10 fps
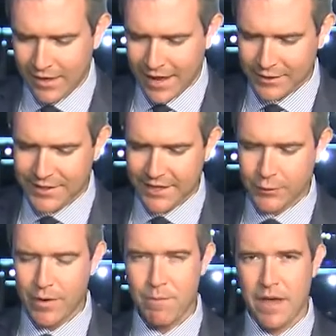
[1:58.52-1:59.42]
Now,
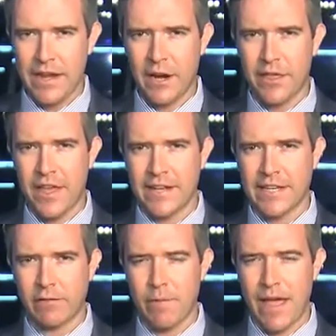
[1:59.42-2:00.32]
since we've been here, things
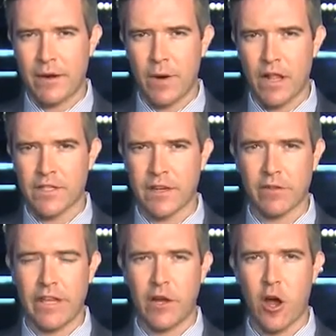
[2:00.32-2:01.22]
have remained
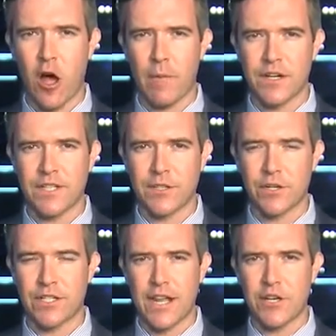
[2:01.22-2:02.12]
relatively calm. Our sister
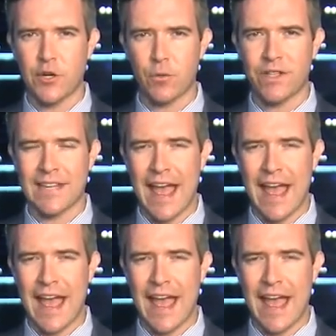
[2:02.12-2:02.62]
station was